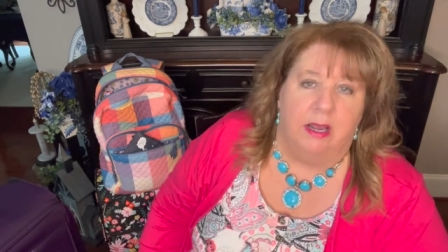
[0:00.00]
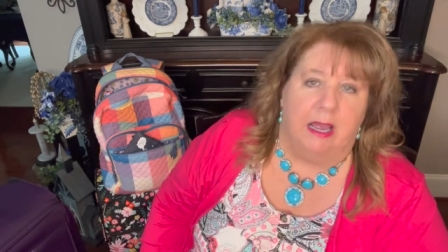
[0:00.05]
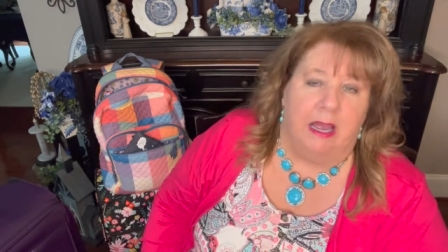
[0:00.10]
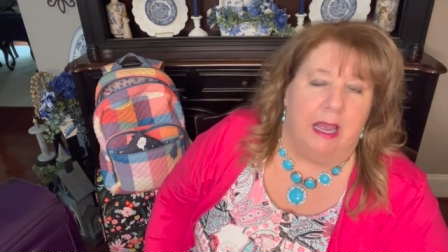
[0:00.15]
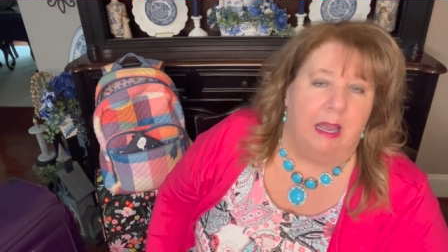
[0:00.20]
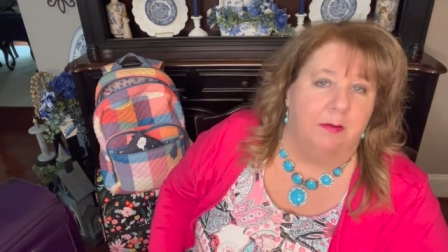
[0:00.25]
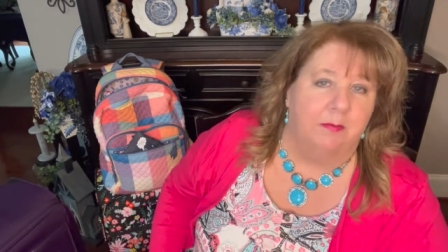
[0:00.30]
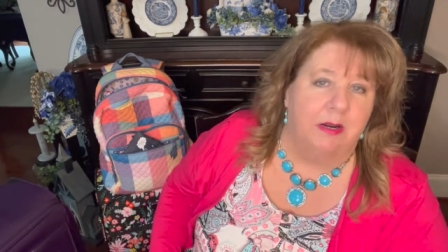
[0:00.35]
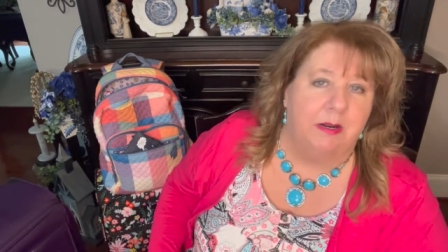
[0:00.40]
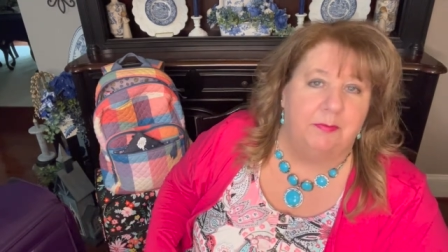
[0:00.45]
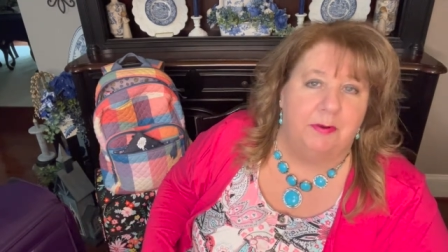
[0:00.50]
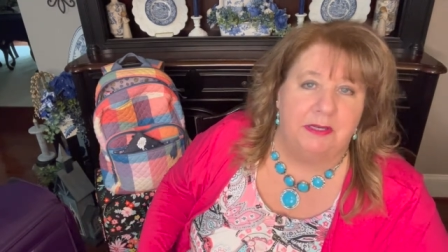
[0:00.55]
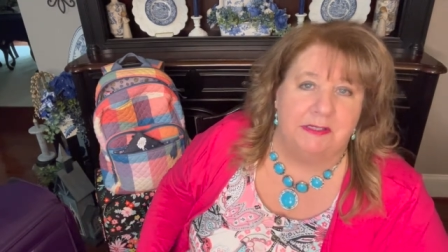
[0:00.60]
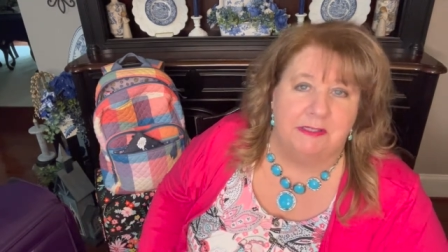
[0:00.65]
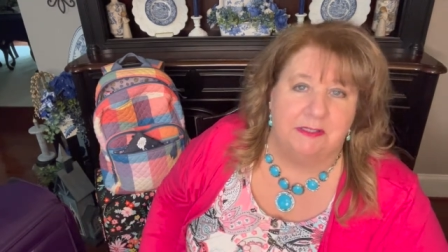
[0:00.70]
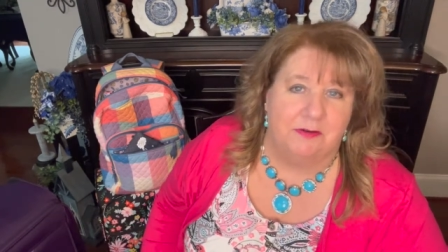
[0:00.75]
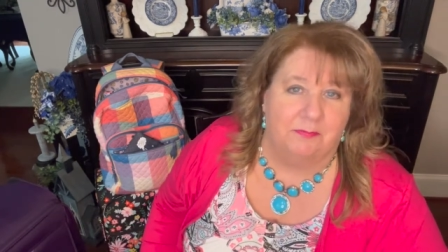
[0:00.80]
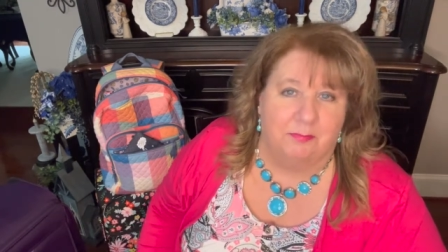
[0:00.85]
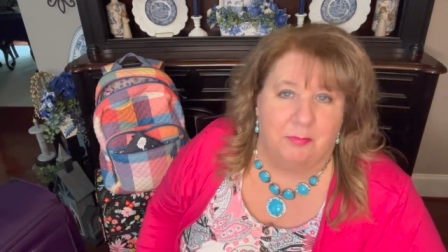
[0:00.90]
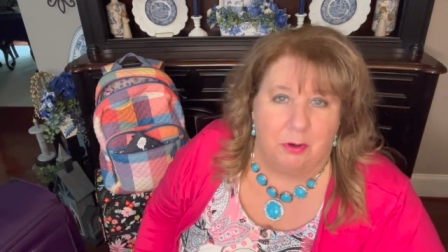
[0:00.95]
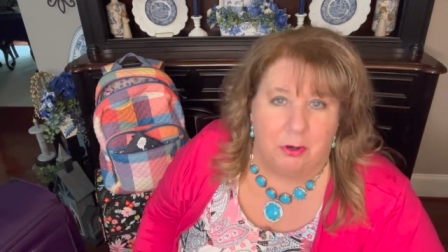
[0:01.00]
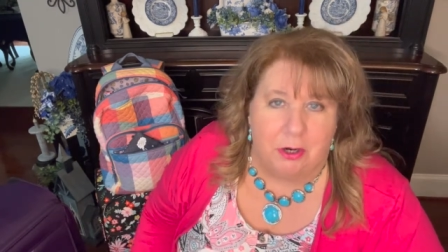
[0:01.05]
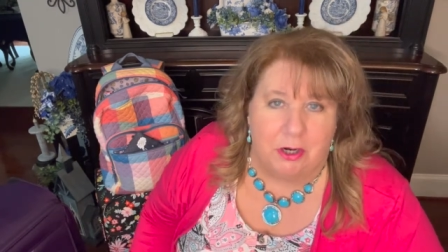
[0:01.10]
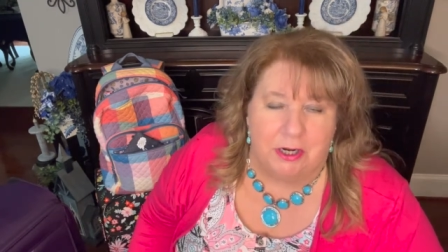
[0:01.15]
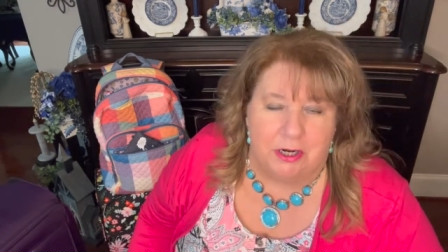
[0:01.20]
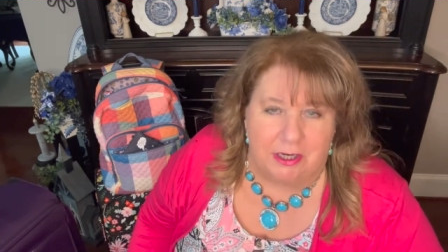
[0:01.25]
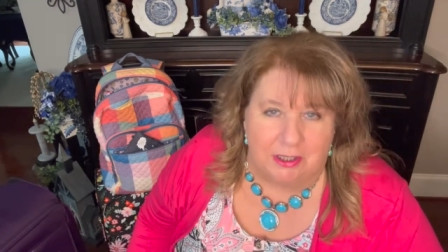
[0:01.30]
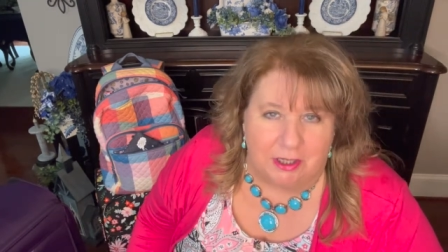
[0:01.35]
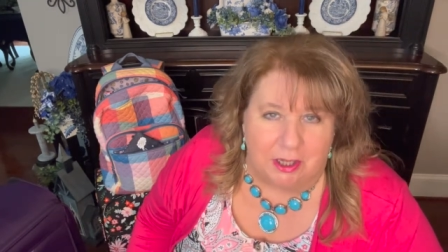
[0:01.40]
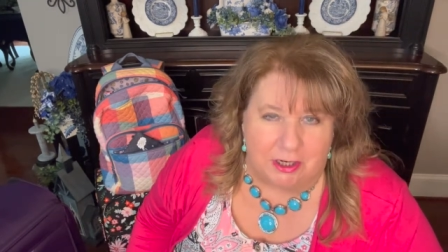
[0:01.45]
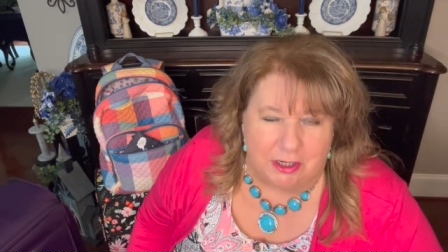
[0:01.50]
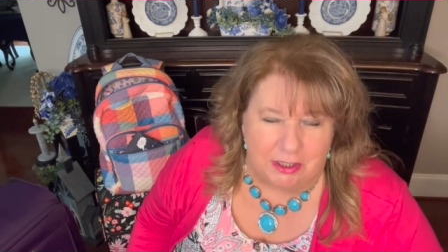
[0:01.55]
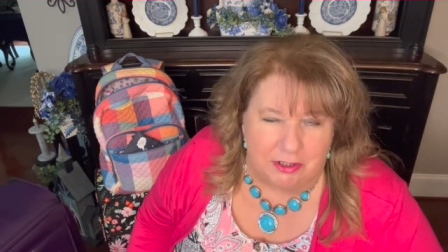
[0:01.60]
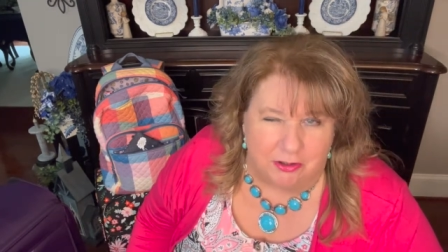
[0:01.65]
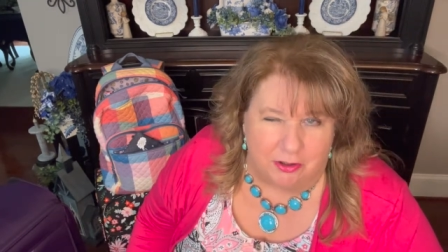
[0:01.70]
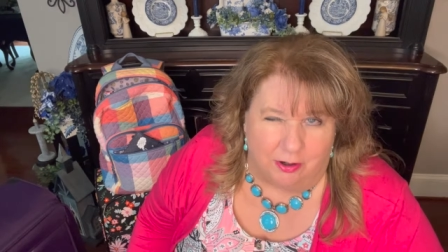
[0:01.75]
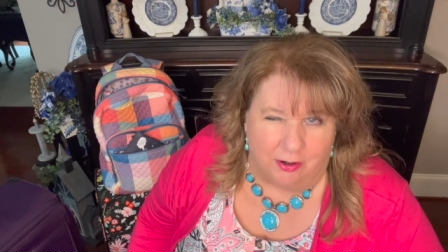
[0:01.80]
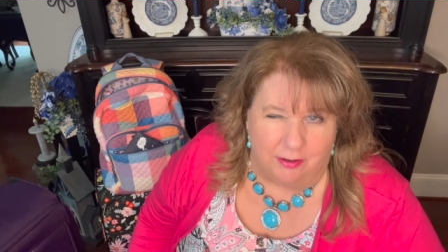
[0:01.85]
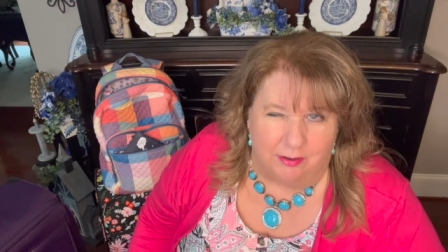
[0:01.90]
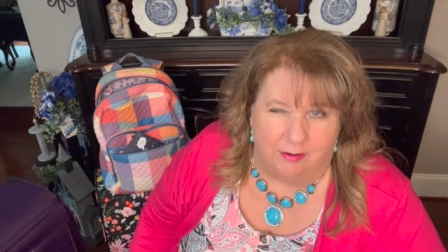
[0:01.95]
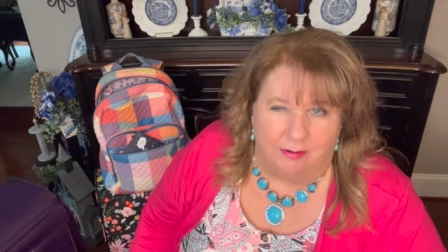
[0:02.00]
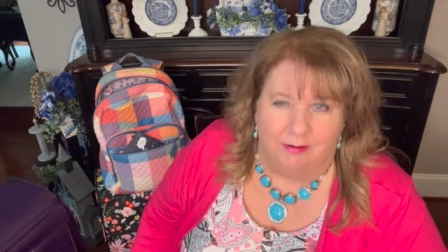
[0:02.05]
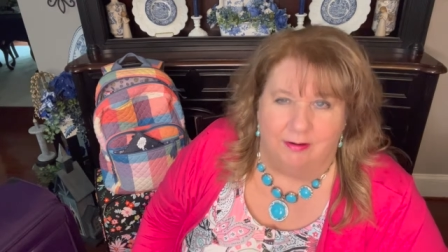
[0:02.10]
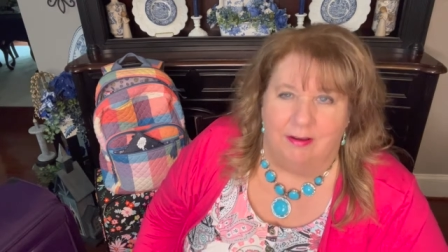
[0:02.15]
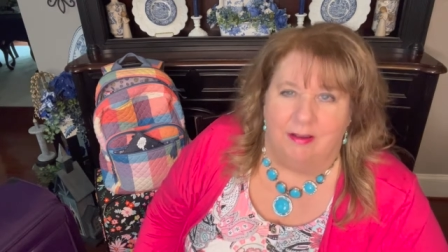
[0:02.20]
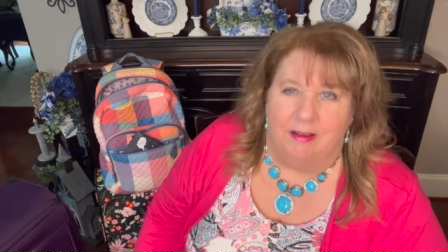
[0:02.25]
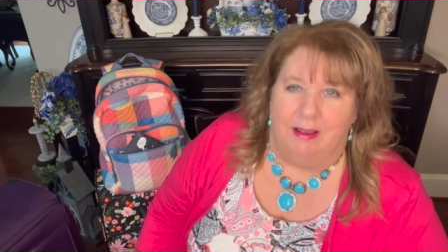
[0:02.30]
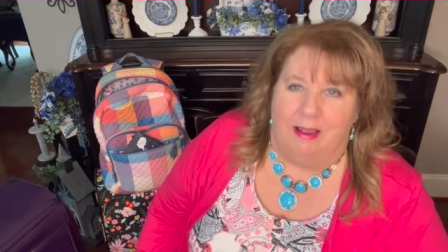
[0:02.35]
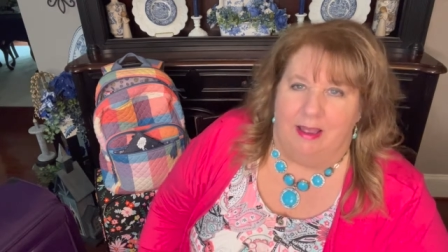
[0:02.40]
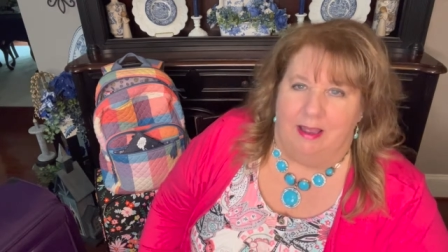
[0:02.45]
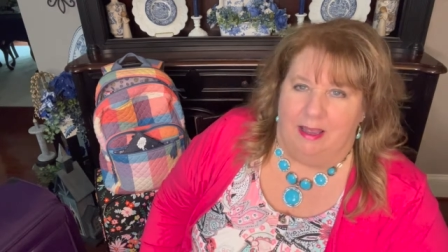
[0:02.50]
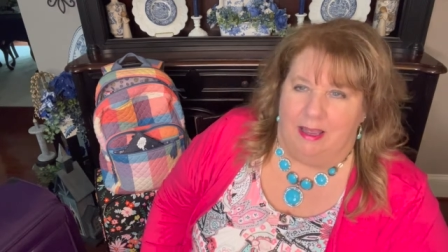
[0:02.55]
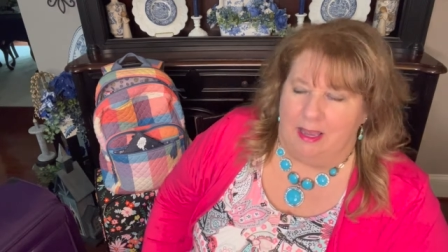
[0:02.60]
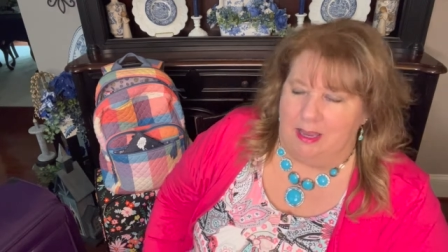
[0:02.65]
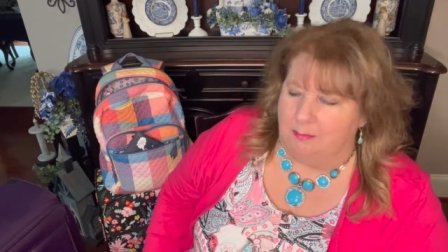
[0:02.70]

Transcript: How many pieces of burgundy luggage are there? How